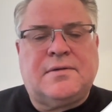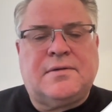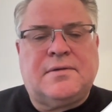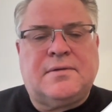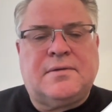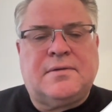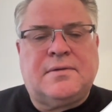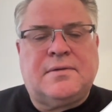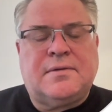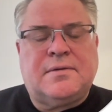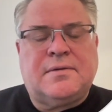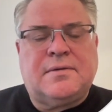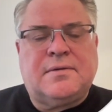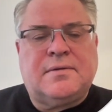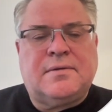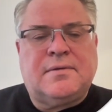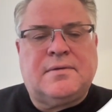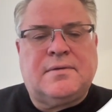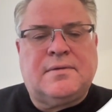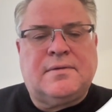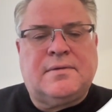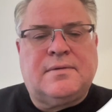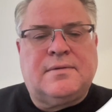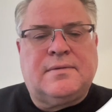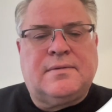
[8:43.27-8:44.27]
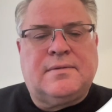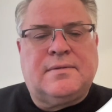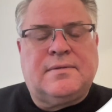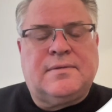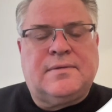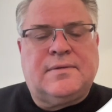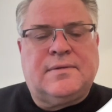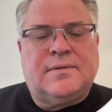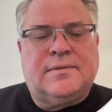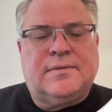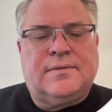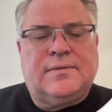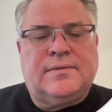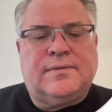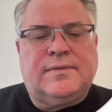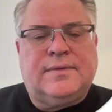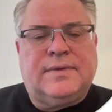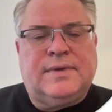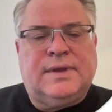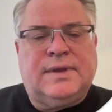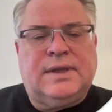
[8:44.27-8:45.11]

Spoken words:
Nothing is said.